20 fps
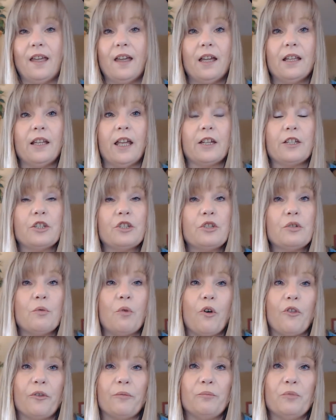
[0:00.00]
I'd like to do
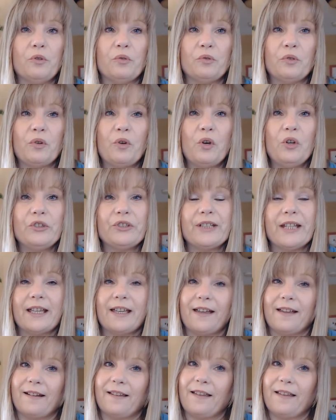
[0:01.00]
all the musicals, and I got a